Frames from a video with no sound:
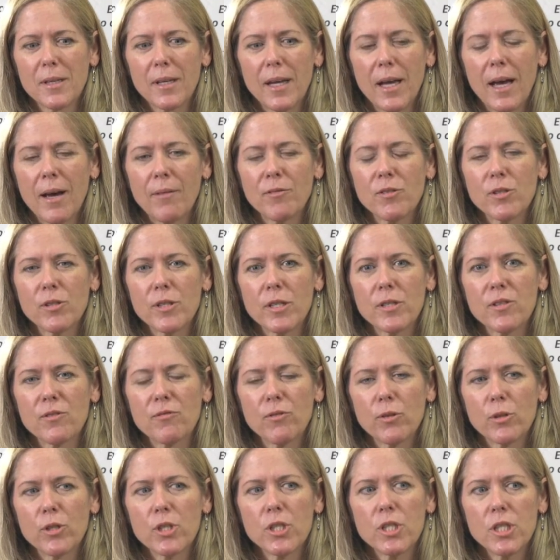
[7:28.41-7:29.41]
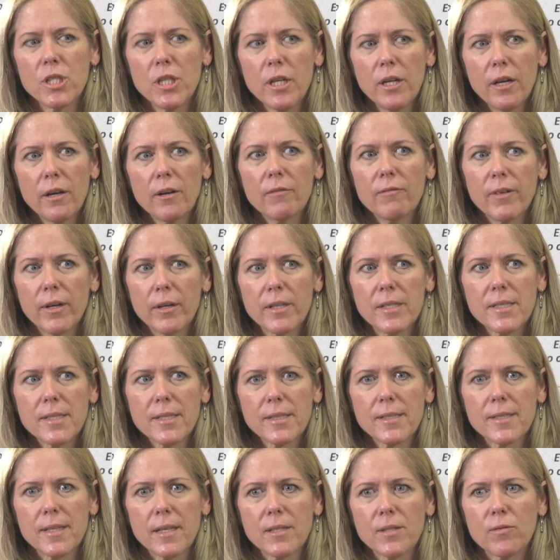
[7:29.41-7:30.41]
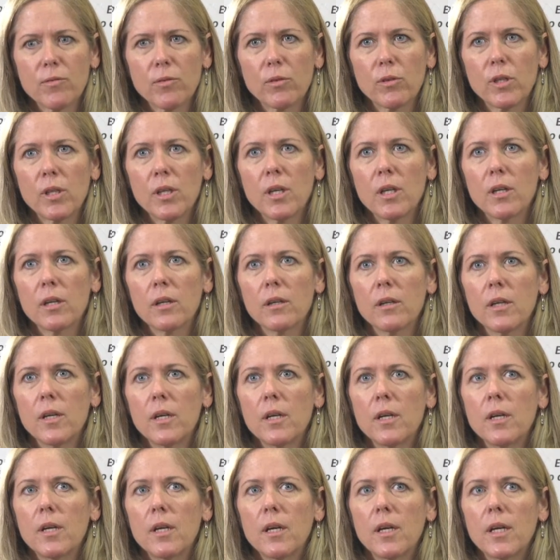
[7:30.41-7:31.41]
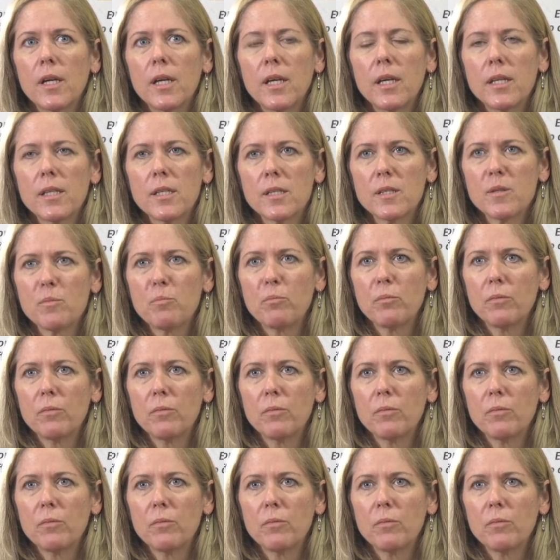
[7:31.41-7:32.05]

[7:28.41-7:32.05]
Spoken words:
After his first year, very successful year, his